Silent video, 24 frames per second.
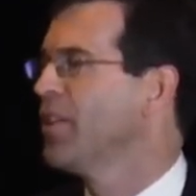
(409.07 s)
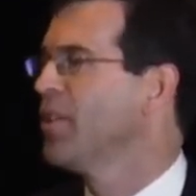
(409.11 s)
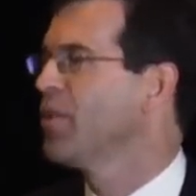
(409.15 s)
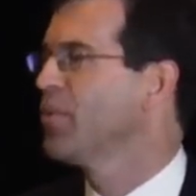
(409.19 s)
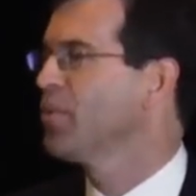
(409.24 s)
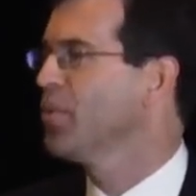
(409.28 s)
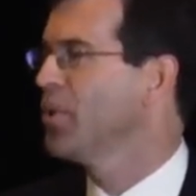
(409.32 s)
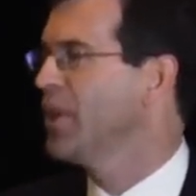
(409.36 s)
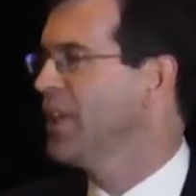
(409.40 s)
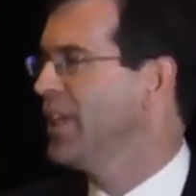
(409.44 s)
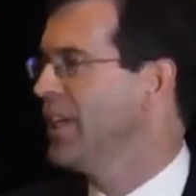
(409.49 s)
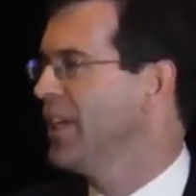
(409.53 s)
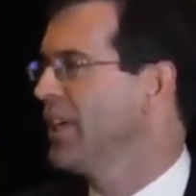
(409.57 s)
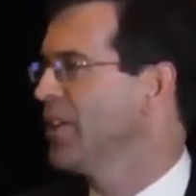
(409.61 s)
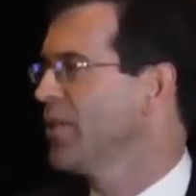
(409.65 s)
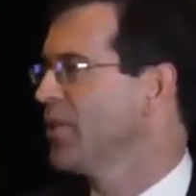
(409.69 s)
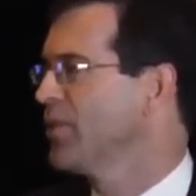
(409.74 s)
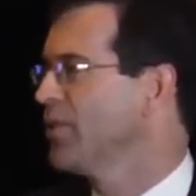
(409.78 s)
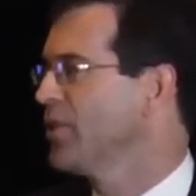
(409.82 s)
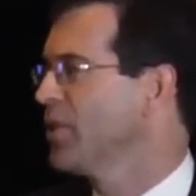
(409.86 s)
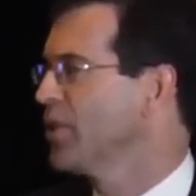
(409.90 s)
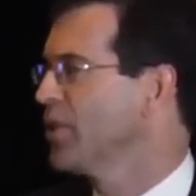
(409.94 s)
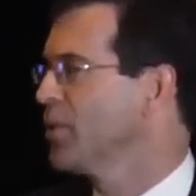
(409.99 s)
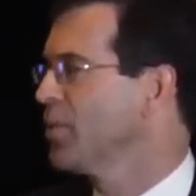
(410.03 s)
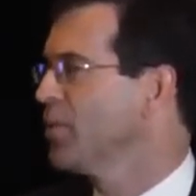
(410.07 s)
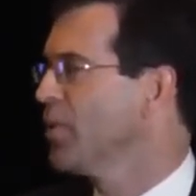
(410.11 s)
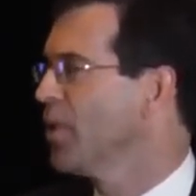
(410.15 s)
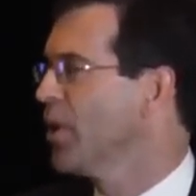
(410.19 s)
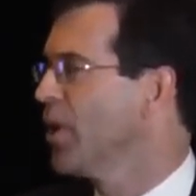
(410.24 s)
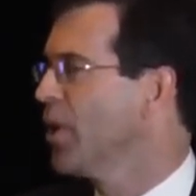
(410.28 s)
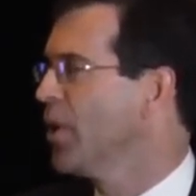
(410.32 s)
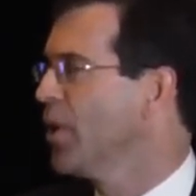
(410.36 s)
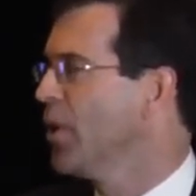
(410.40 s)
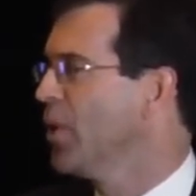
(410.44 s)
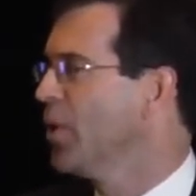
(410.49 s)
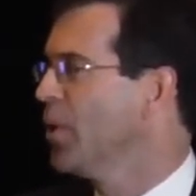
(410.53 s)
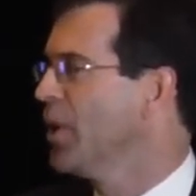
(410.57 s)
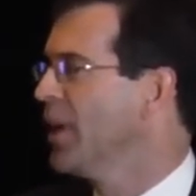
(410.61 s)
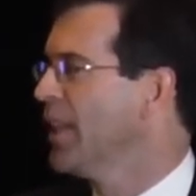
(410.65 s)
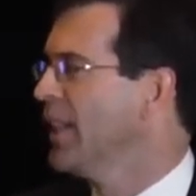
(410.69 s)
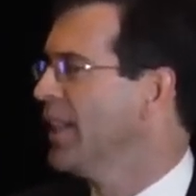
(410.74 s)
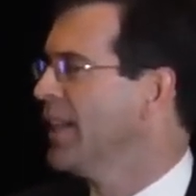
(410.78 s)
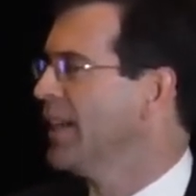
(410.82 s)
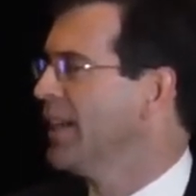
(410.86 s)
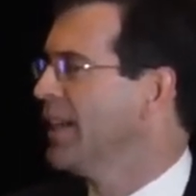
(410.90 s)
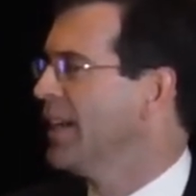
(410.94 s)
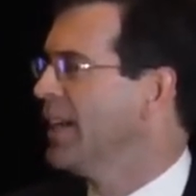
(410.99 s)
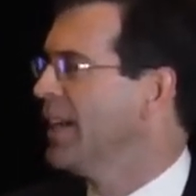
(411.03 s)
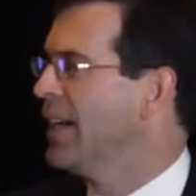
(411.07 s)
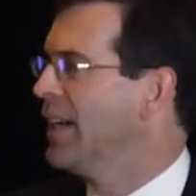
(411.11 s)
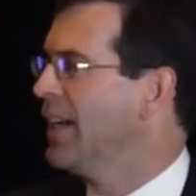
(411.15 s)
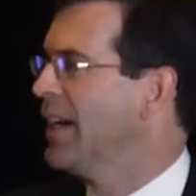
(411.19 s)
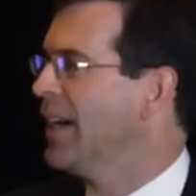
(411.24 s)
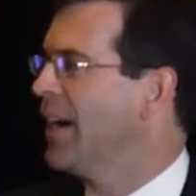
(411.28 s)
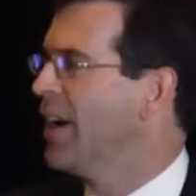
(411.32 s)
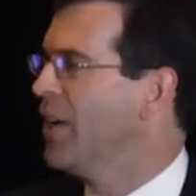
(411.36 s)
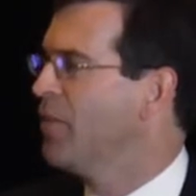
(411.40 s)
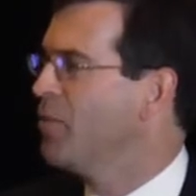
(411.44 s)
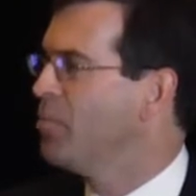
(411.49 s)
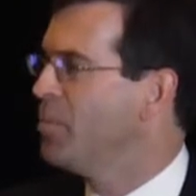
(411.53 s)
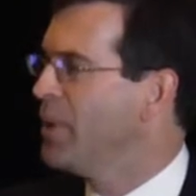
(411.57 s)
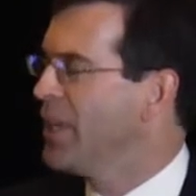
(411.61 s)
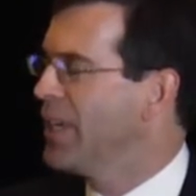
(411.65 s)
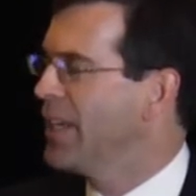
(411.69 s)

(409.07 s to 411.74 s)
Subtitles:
3 years in a row of